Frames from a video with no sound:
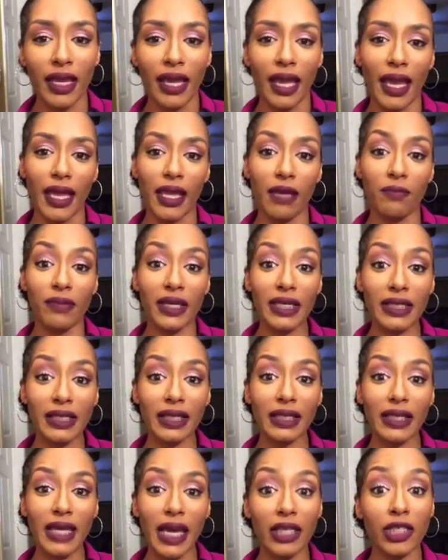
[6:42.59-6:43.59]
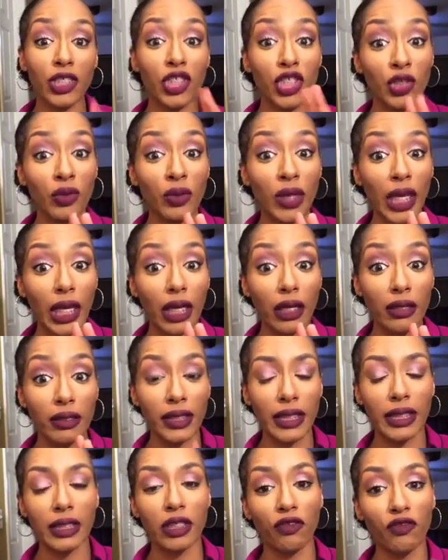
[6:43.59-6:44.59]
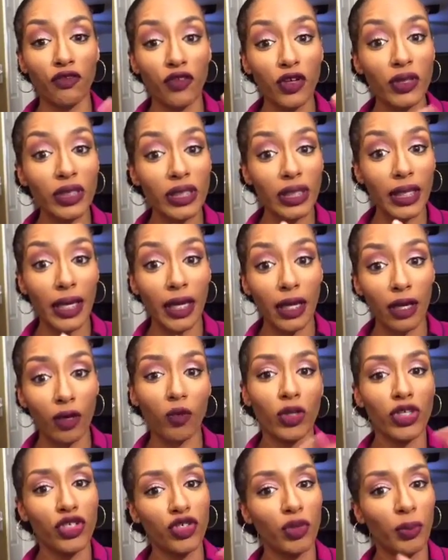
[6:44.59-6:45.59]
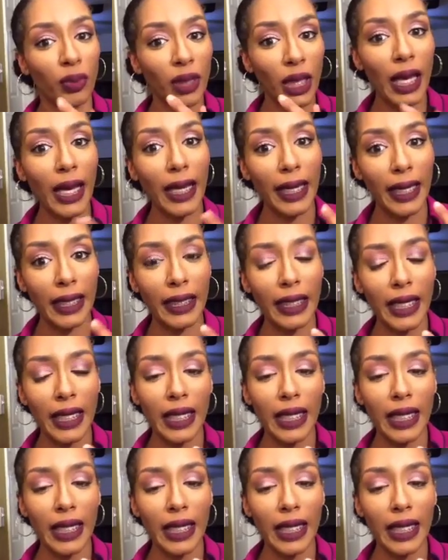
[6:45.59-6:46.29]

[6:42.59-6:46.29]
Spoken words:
And it basically has 2 layers. The first layer, once you apply it,